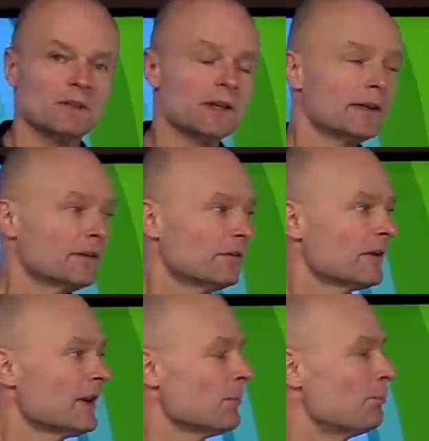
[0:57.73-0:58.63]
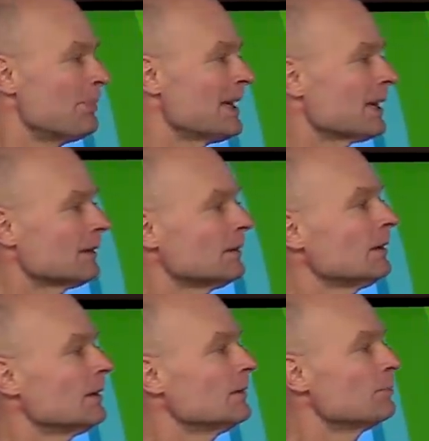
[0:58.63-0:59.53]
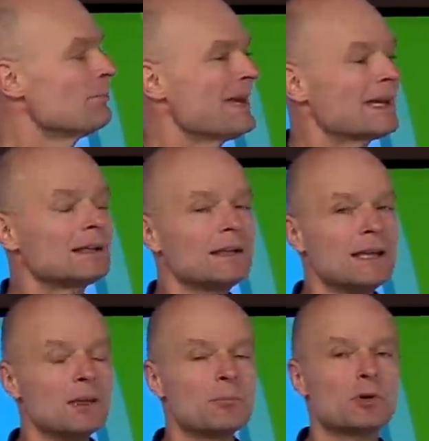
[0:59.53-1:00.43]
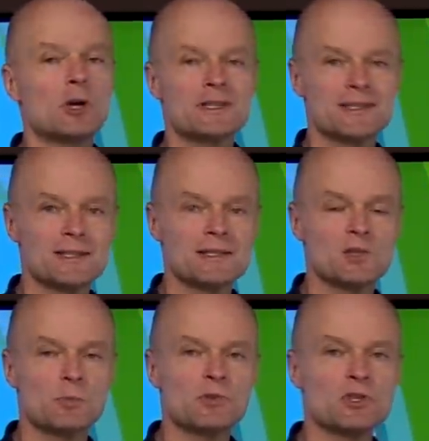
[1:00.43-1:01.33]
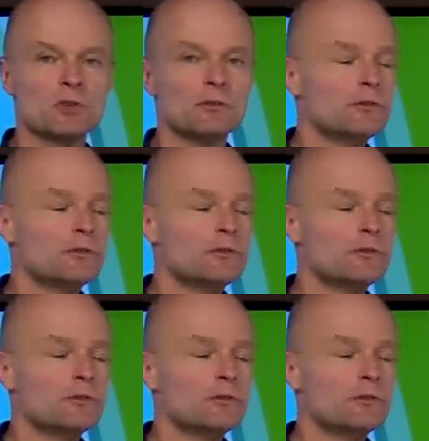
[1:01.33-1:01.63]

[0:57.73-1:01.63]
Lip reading: A lot of pickling processes to preserve